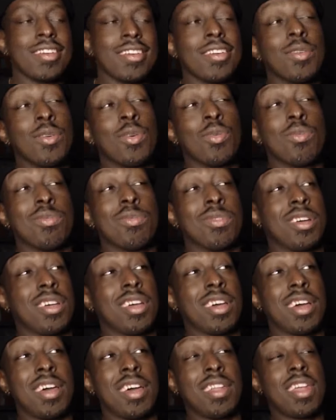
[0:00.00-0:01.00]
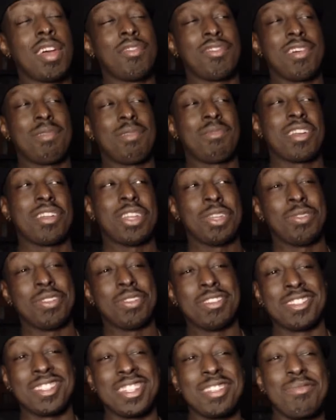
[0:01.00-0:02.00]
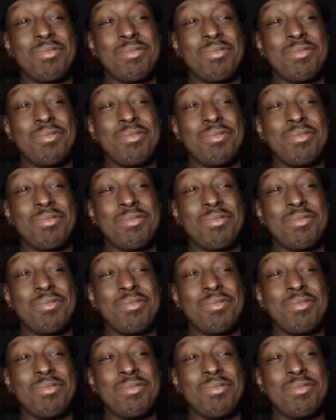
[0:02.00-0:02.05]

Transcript: Oh boy, I never I'm gonna do this.